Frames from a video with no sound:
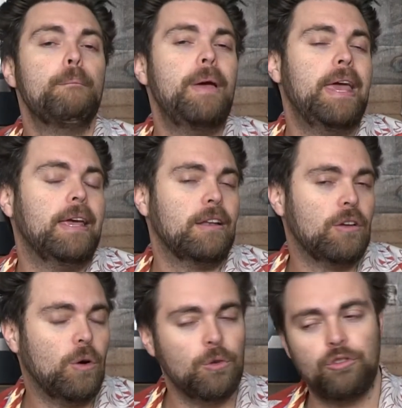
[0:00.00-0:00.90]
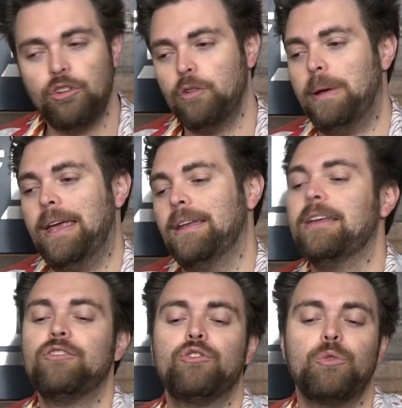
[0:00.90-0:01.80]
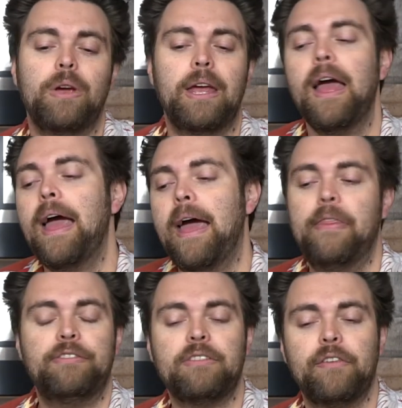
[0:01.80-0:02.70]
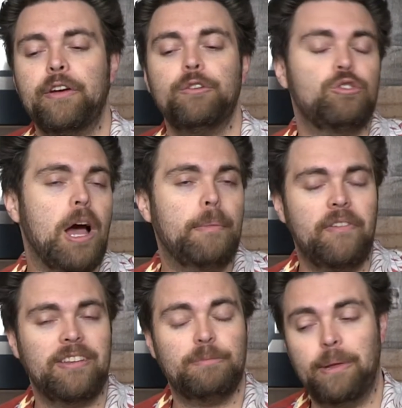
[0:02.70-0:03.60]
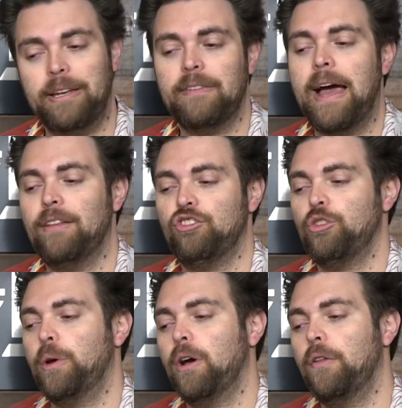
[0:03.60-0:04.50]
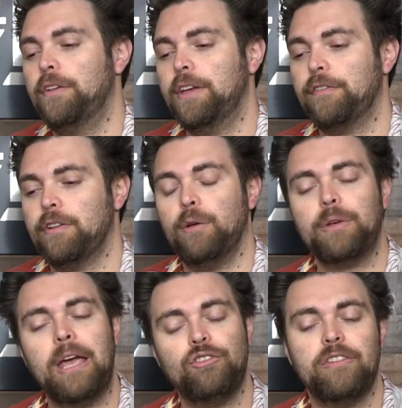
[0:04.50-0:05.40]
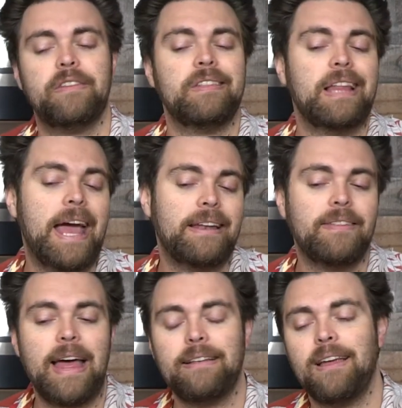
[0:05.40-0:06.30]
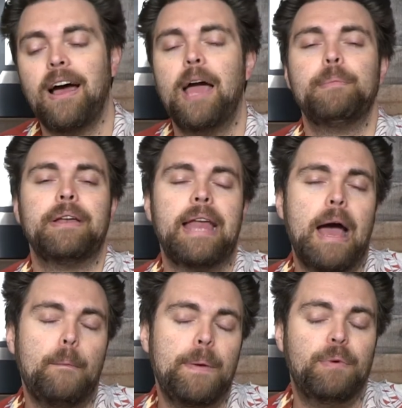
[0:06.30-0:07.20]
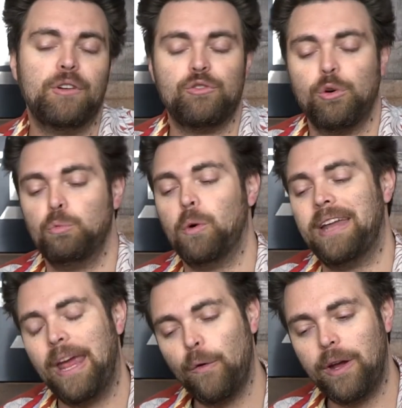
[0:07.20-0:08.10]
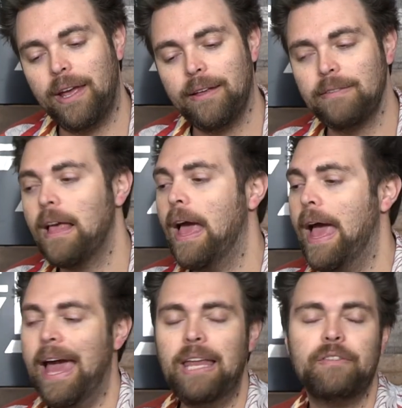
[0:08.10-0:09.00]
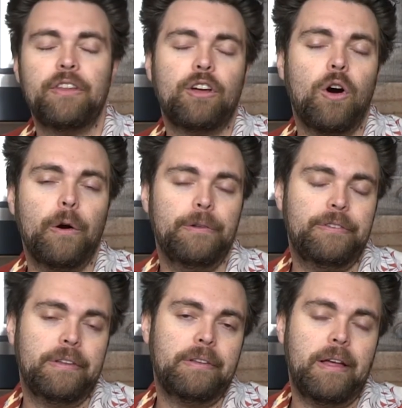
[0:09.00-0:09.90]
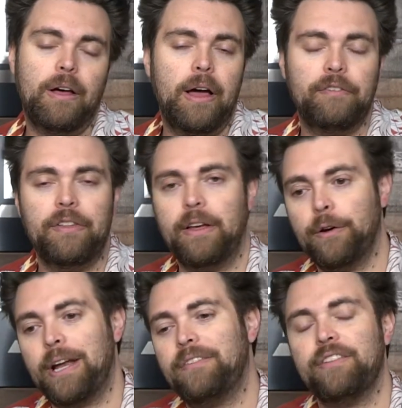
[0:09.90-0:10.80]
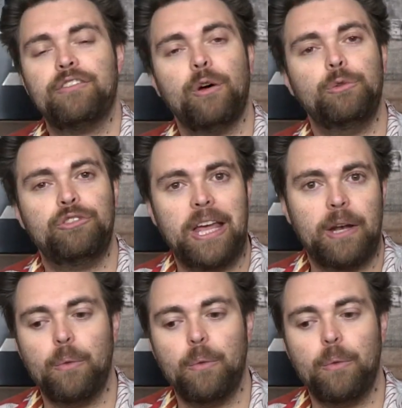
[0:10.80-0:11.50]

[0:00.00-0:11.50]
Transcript: pagan culture, pagan history, and this does a very good job of explaining that and showing all the different locations and land at that time and how people controlled what areas, and even the cards and uh, everything are kind of associated